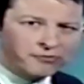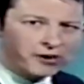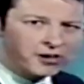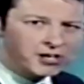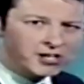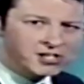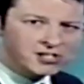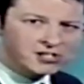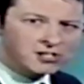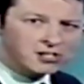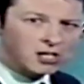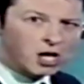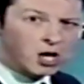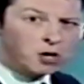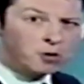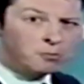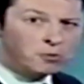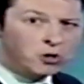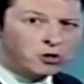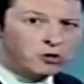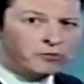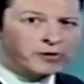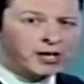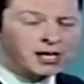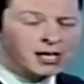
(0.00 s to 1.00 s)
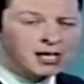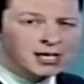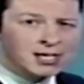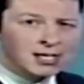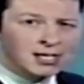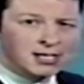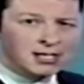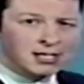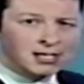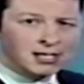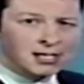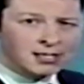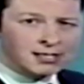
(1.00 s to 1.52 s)
very slow moving
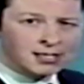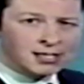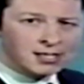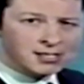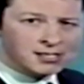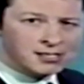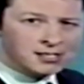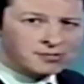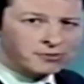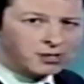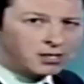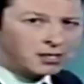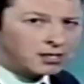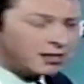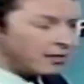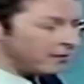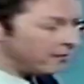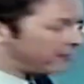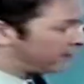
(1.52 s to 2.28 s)
and that's really